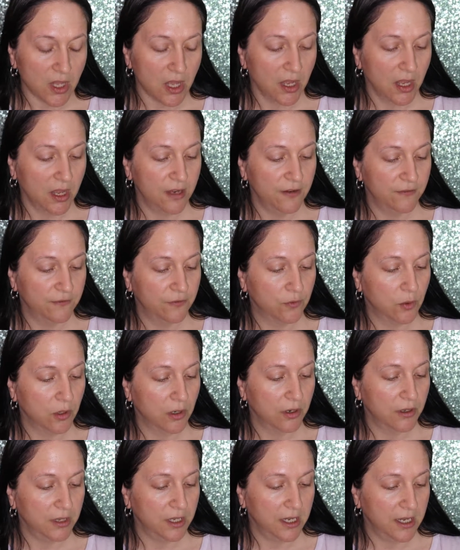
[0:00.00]
And
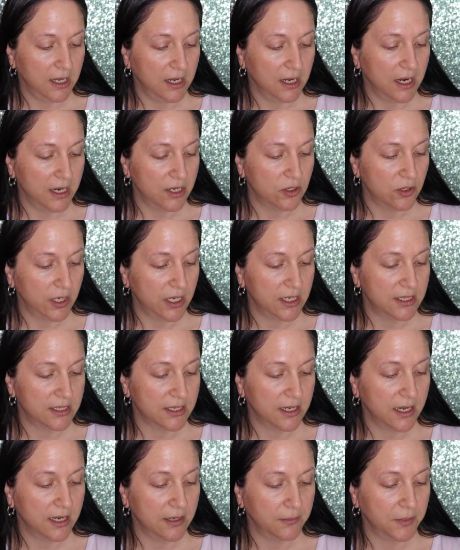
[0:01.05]
for the hydrating
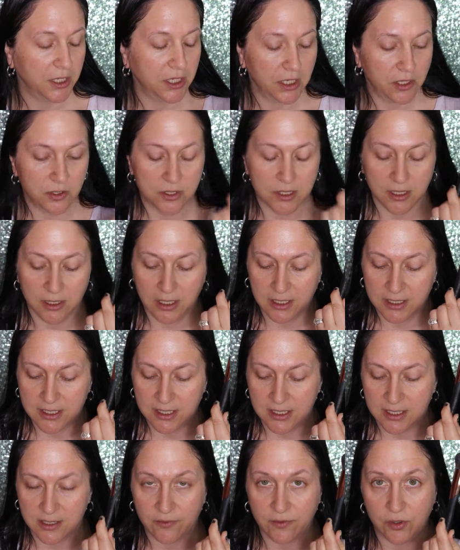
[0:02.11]
side, I'm gonna use the
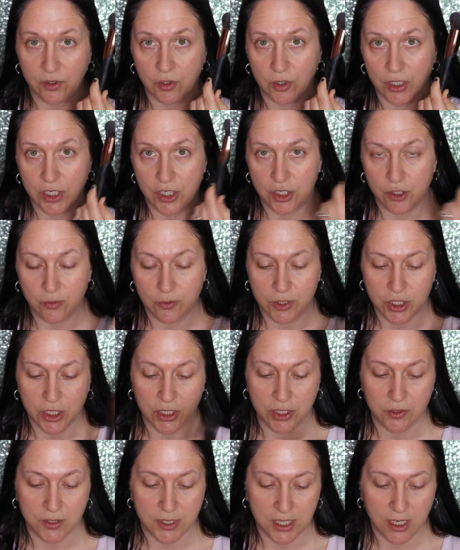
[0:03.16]
Luxie 732, which I
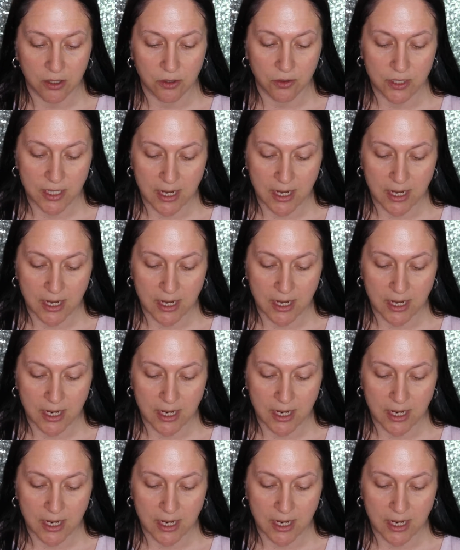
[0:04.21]
used the other